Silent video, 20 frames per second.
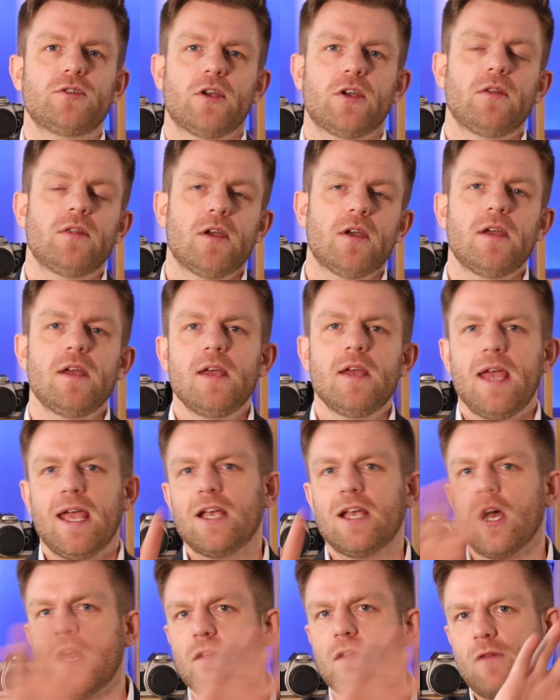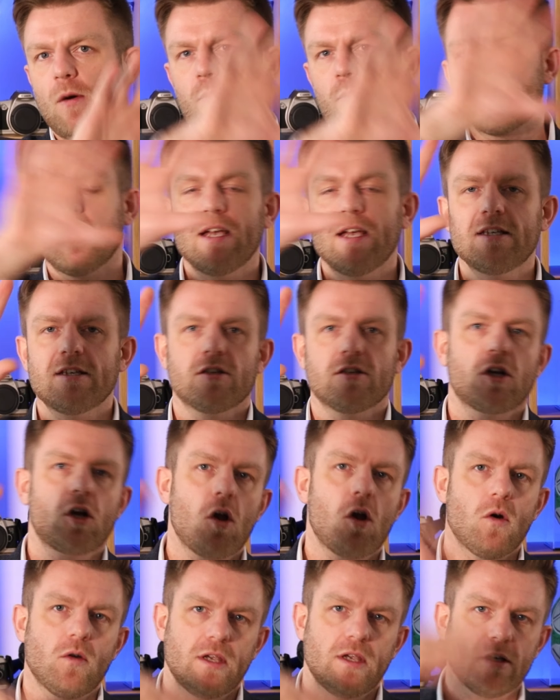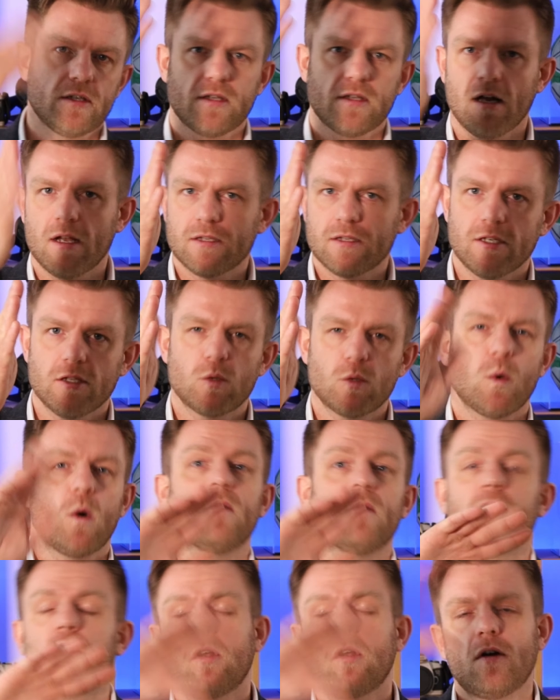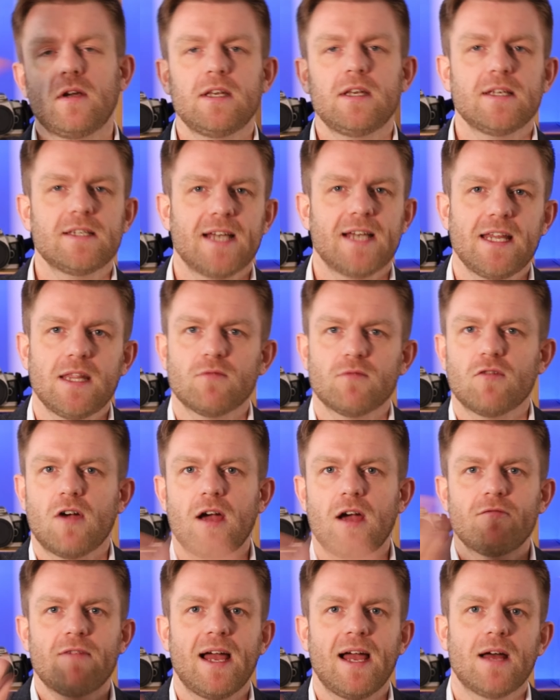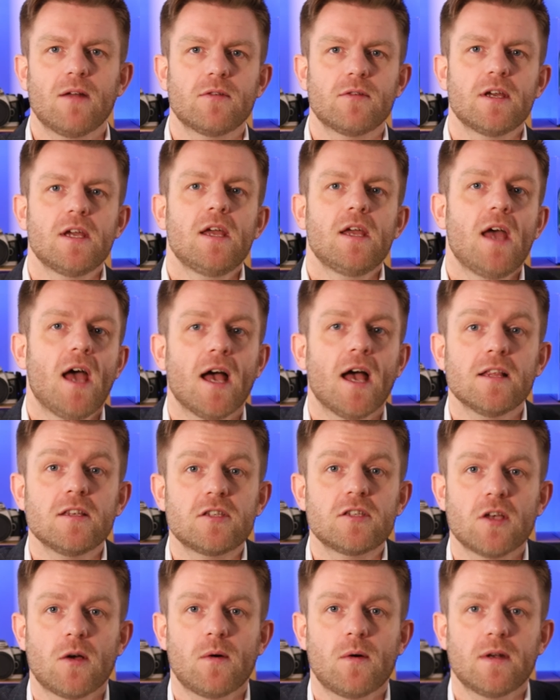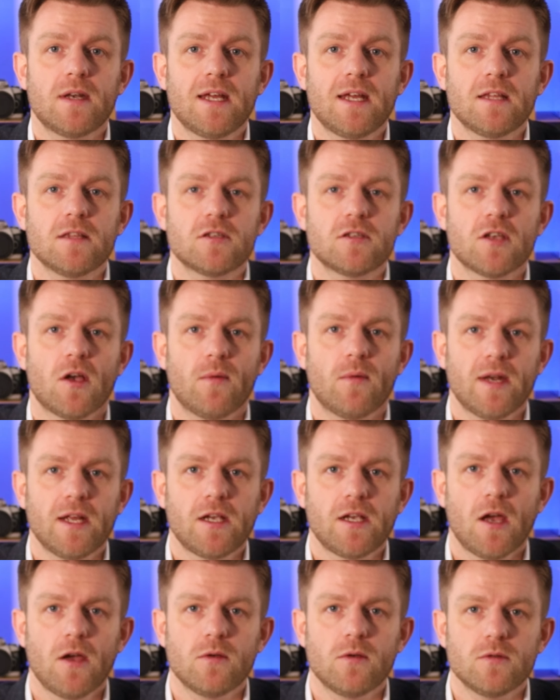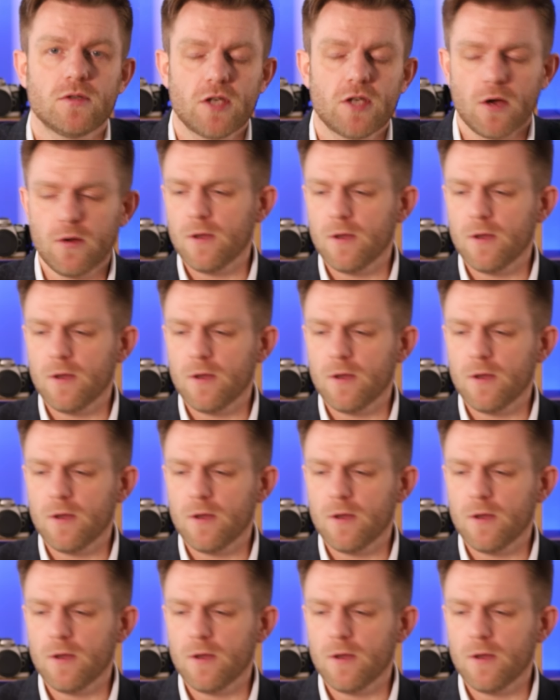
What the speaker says: so that it kind of operates as a clock. You start at 12 o'clock and you take them right round, and so on it goes. So